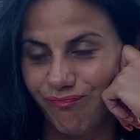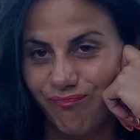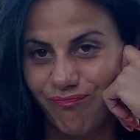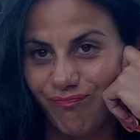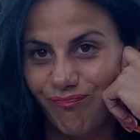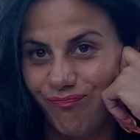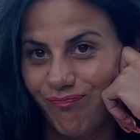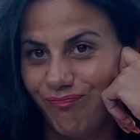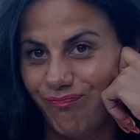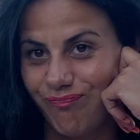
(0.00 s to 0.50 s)

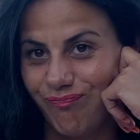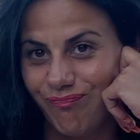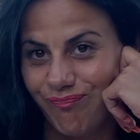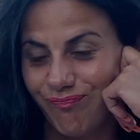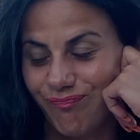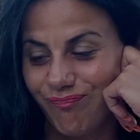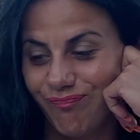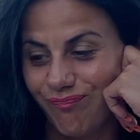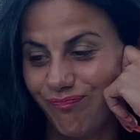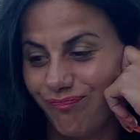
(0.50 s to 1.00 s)

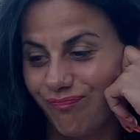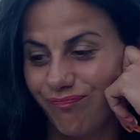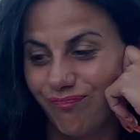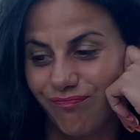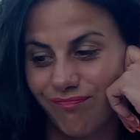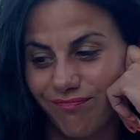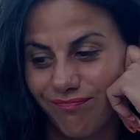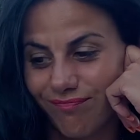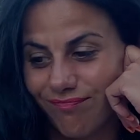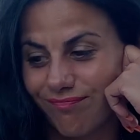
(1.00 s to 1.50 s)

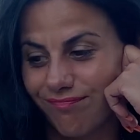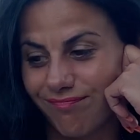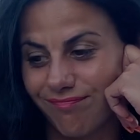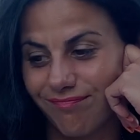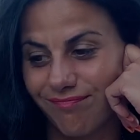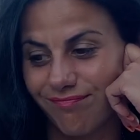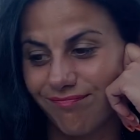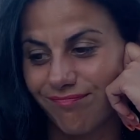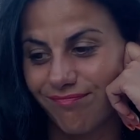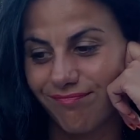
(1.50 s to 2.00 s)

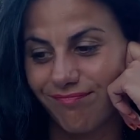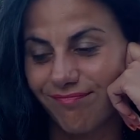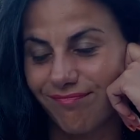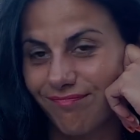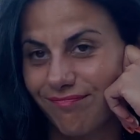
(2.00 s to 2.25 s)
Nobody speaks.